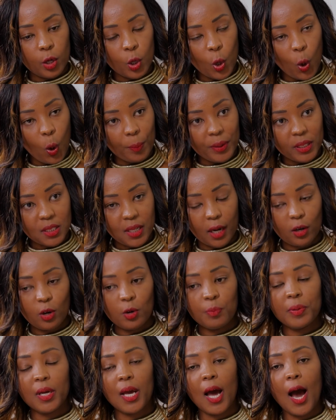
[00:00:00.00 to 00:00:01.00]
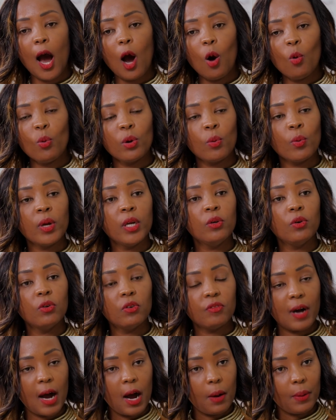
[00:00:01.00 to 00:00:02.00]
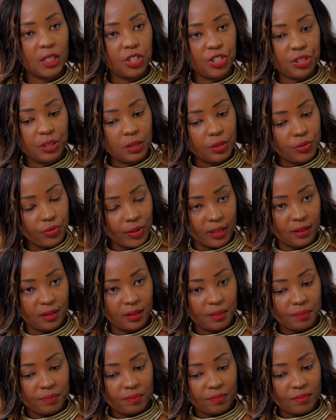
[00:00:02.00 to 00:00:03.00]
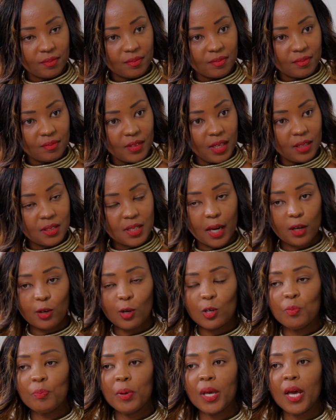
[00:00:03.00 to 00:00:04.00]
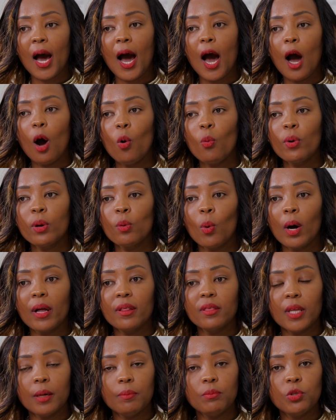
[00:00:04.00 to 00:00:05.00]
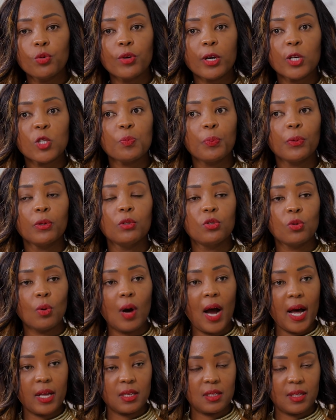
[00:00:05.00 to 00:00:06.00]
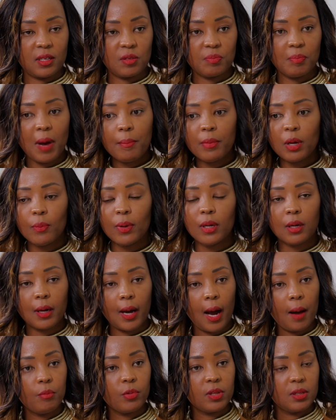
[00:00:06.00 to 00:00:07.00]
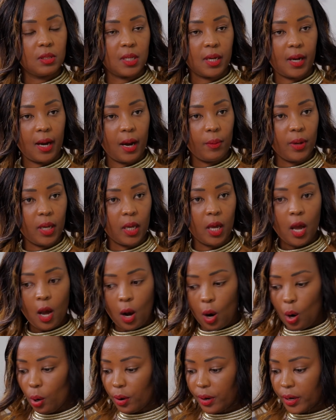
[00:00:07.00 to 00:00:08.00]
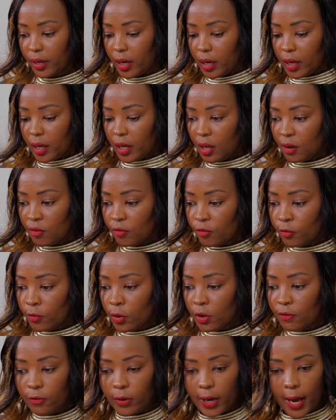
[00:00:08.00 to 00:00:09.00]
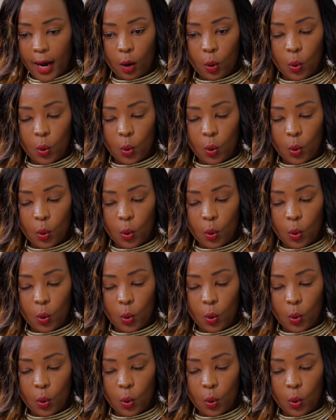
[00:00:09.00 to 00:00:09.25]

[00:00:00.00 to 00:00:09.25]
norm. It cannot be how we win over our children. It cannot be how we want them to respond to us, that mommy will come with takeaway, or if we are